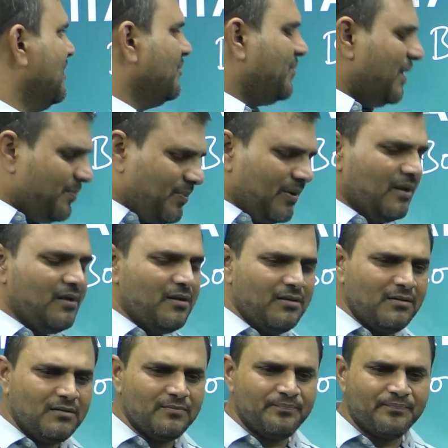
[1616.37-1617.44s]
People
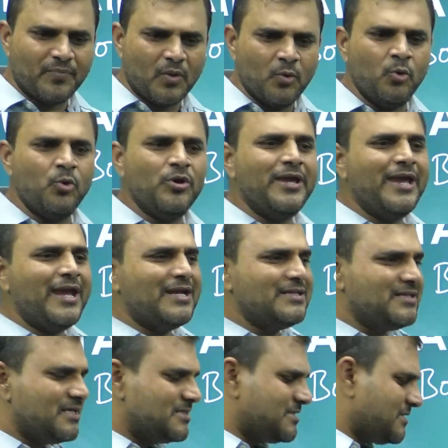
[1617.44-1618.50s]
who ate
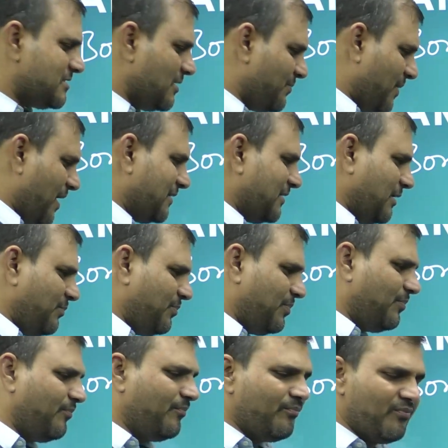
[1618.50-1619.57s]
this chapati
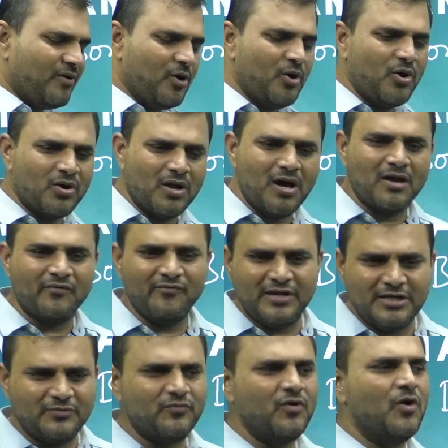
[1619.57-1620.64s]
flour or
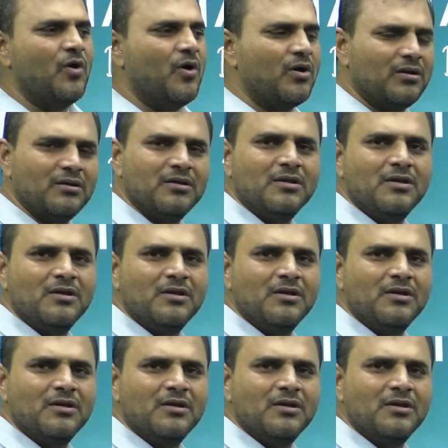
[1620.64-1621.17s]
wheat flour,